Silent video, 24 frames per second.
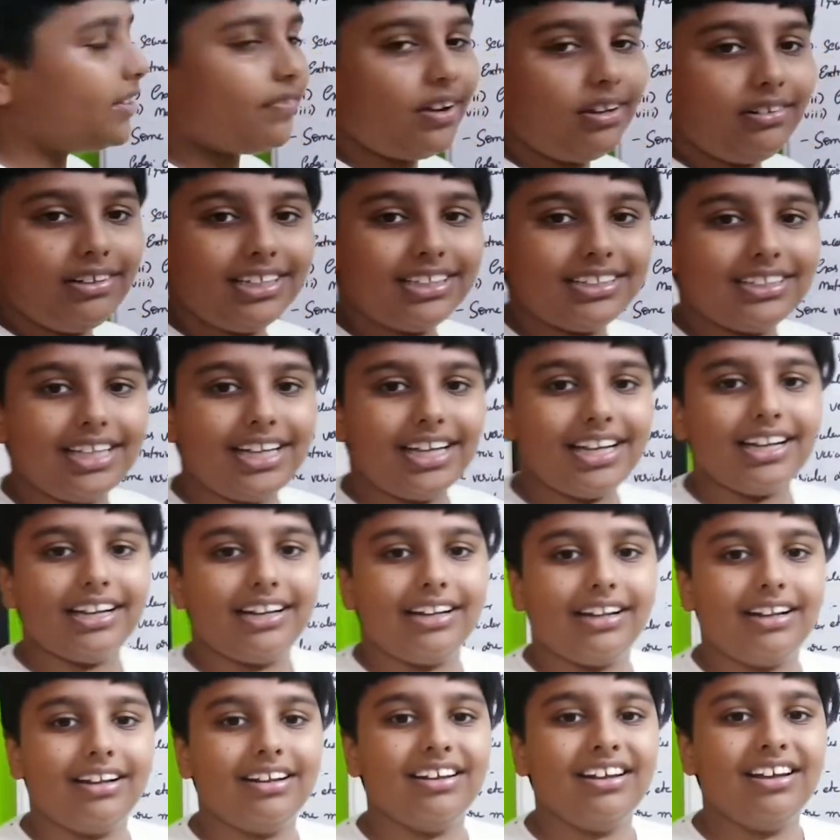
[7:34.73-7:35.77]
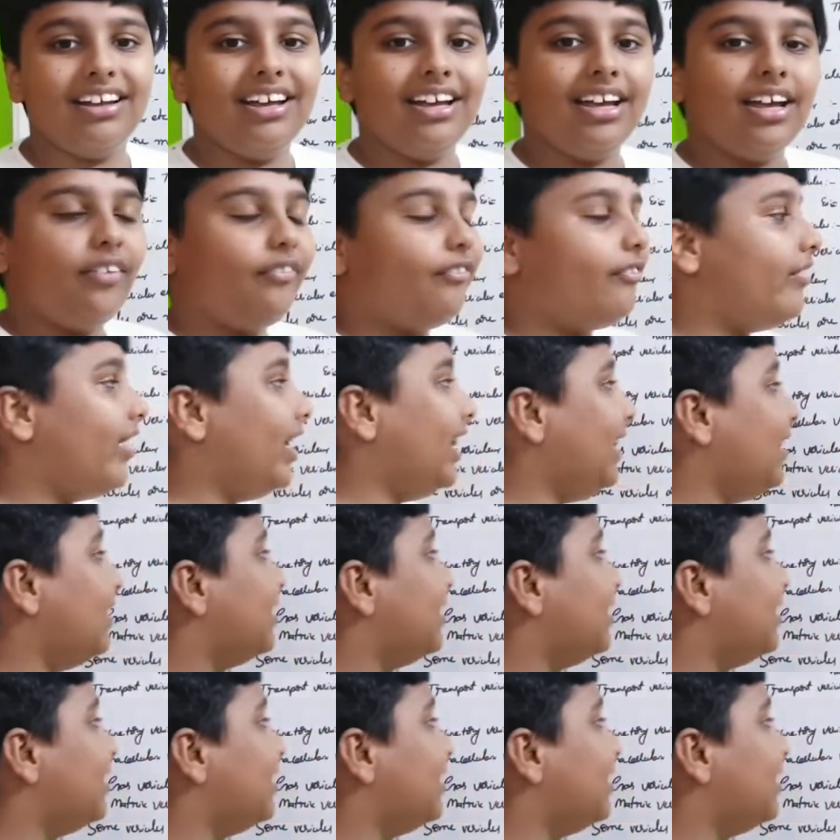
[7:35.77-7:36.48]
from the cell when the